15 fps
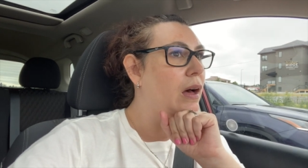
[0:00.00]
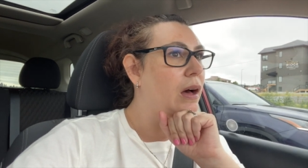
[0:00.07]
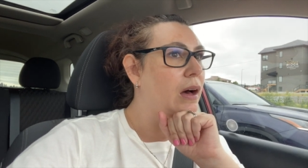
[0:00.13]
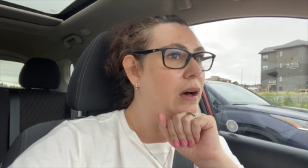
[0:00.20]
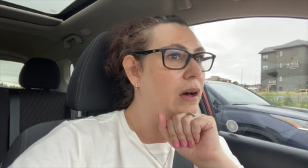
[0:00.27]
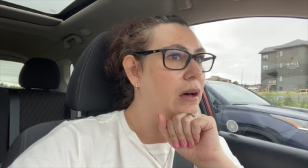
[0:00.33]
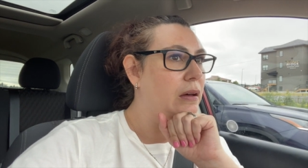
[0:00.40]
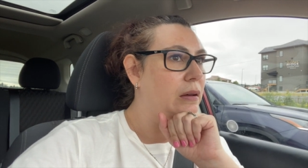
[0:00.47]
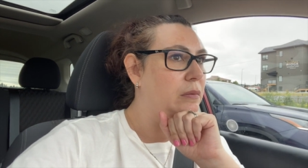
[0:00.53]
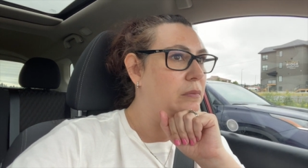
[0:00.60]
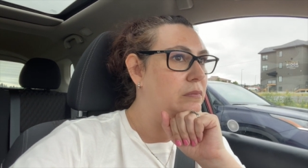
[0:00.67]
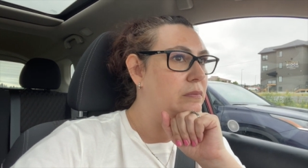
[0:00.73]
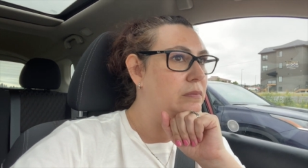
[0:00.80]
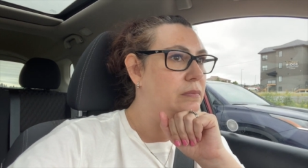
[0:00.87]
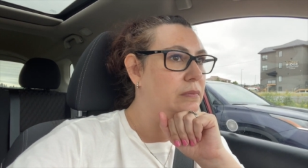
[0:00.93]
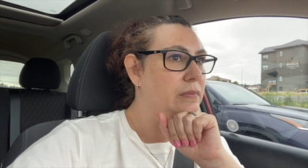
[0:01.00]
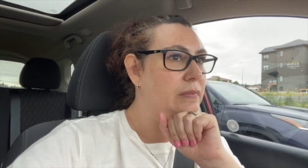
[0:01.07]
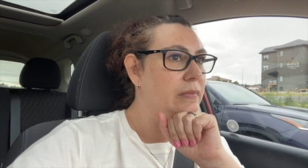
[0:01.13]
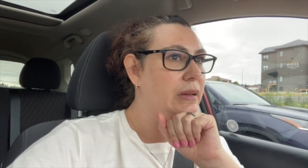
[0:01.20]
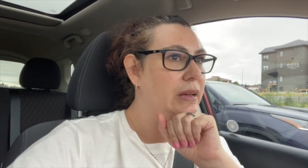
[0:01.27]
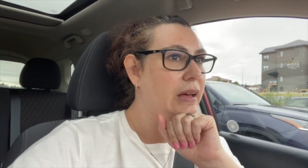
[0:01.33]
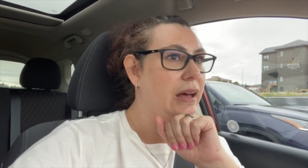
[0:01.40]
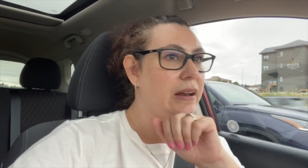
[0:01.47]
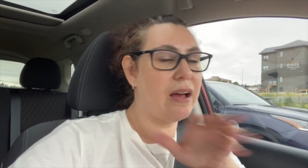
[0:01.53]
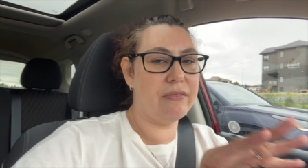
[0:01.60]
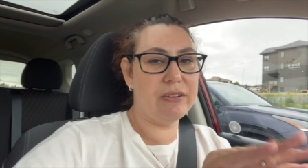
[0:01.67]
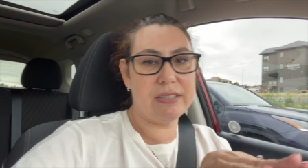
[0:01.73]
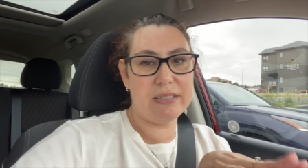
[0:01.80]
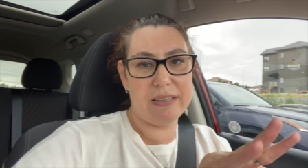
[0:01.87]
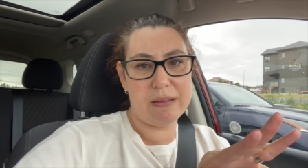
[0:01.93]
Um, and
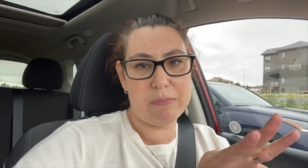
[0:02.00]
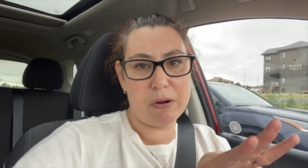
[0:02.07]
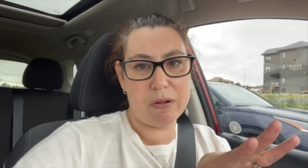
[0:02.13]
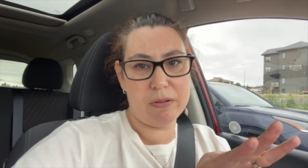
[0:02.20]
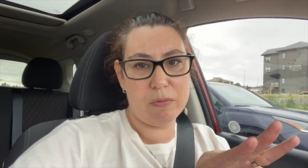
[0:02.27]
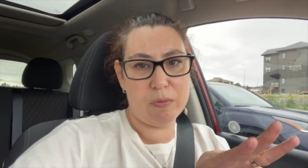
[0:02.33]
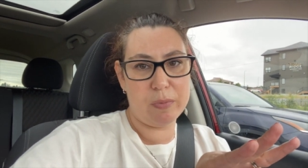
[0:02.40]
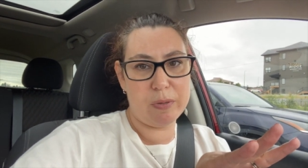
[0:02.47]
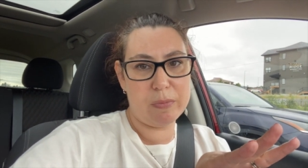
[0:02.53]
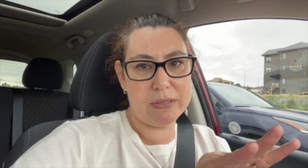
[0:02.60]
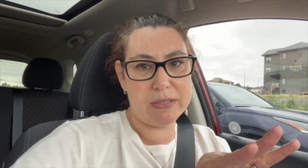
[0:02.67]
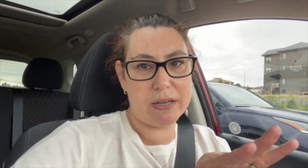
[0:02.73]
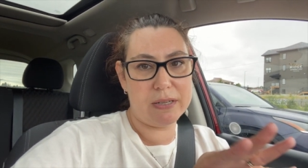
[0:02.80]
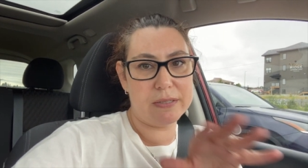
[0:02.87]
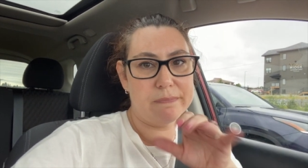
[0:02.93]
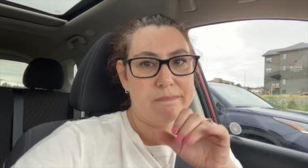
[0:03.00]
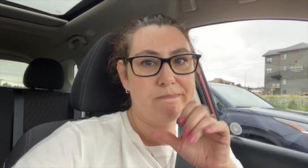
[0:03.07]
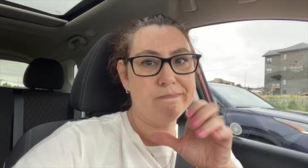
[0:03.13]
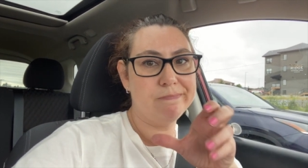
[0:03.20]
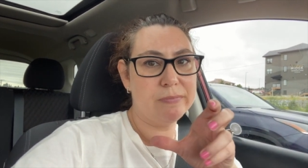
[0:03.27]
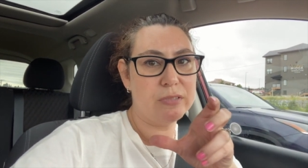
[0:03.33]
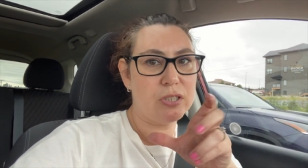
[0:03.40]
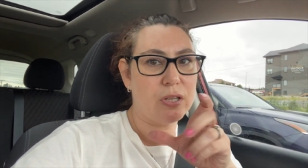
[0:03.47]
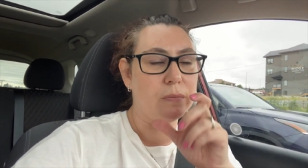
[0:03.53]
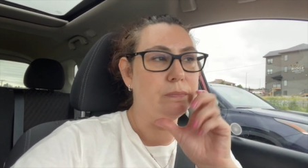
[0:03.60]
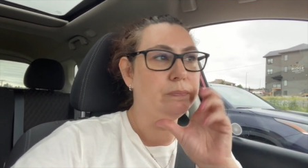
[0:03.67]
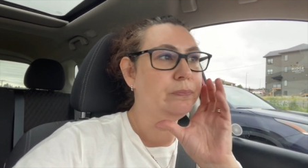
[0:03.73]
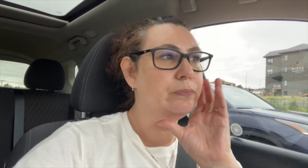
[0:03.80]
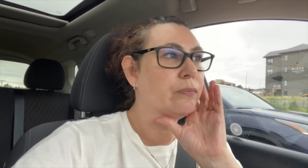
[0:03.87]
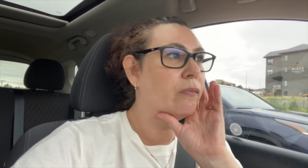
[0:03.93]
obviously they probably won't be my size. So,
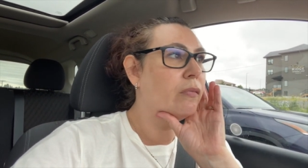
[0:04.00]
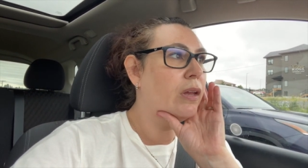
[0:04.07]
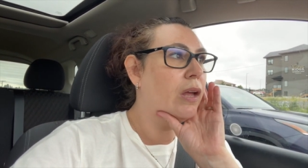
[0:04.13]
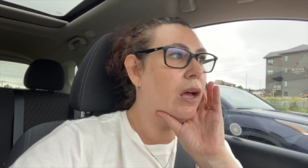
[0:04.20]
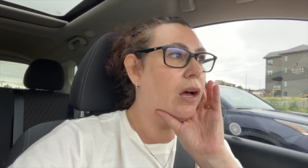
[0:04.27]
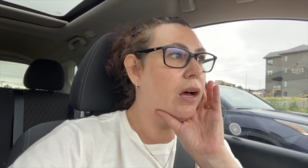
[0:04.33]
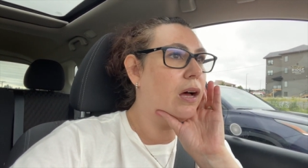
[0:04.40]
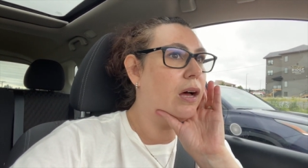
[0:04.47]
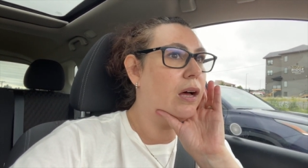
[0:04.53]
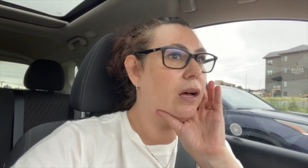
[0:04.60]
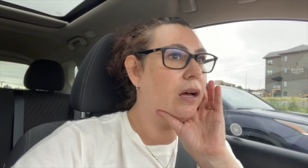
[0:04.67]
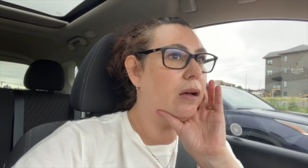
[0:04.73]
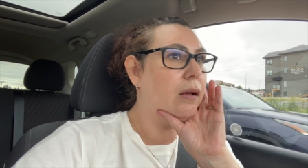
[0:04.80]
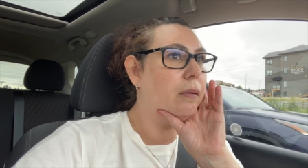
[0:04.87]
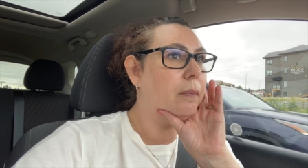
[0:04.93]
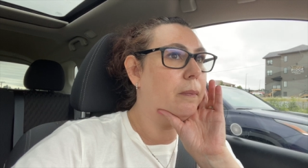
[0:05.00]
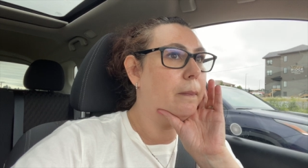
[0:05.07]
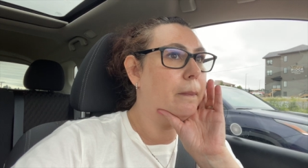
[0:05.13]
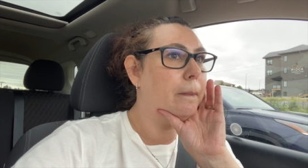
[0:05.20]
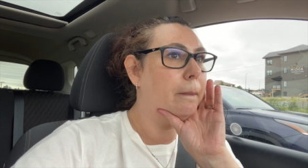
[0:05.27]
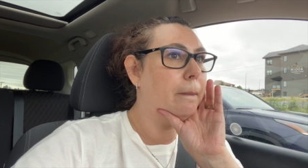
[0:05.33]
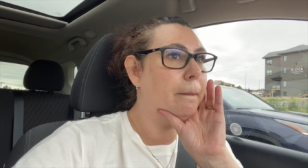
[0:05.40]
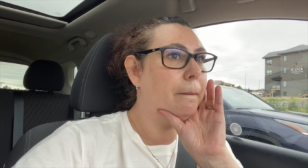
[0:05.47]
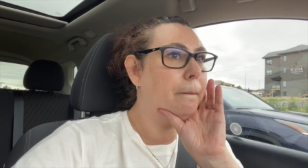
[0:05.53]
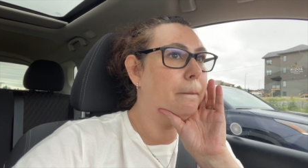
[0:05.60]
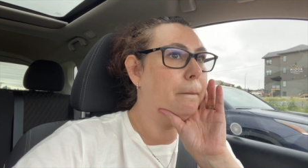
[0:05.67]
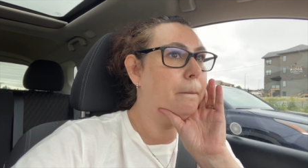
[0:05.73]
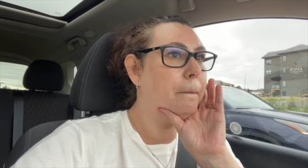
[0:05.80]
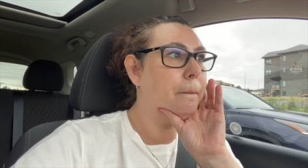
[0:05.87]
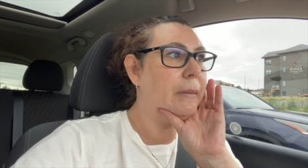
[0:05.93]
um,
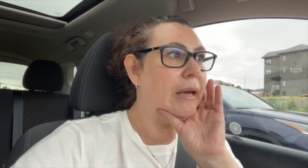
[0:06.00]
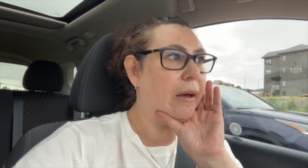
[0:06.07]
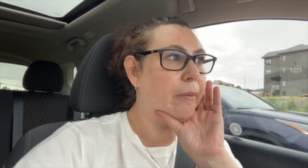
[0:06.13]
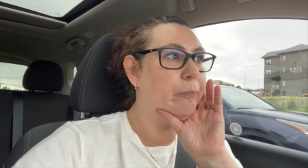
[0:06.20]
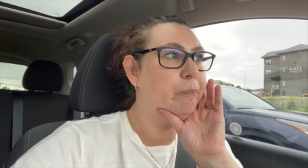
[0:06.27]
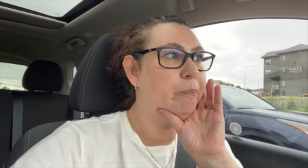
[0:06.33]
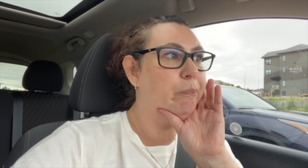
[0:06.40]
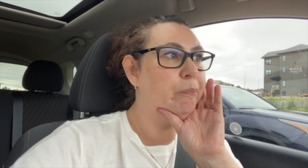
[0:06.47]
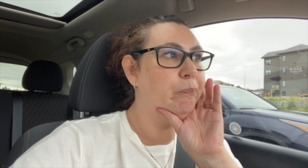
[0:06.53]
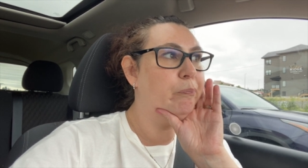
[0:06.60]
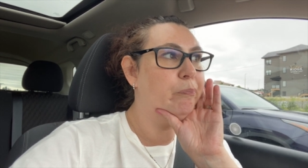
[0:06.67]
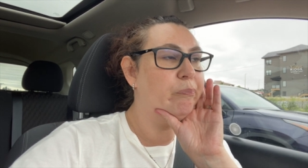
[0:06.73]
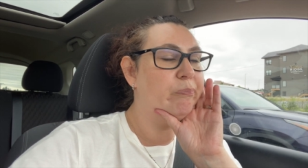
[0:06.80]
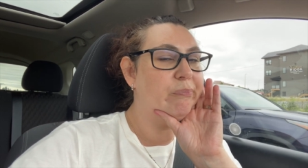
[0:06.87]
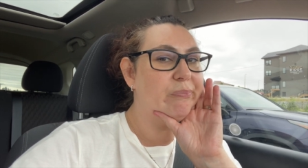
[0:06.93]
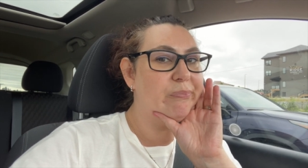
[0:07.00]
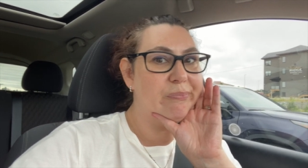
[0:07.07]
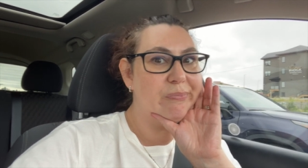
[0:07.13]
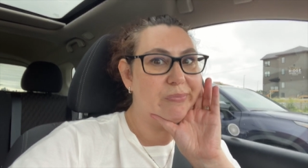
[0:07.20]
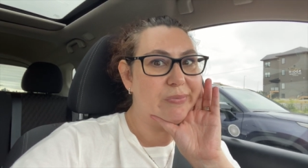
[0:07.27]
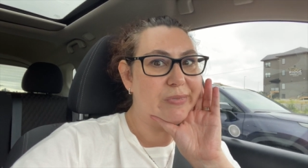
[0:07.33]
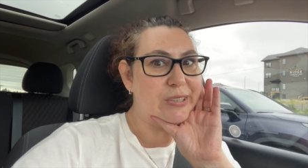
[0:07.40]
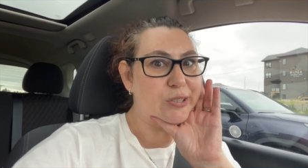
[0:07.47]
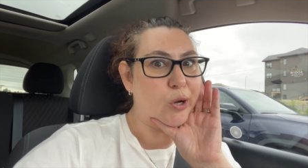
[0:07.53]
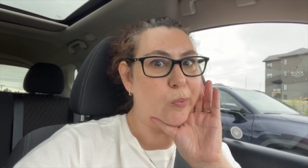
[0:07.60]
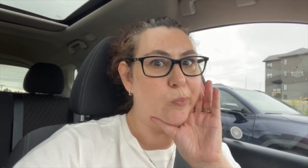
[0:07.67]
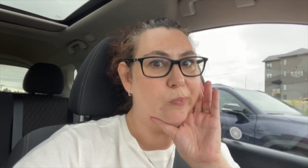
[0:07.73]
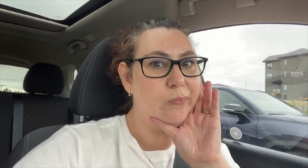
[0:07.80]
yeah, let's go.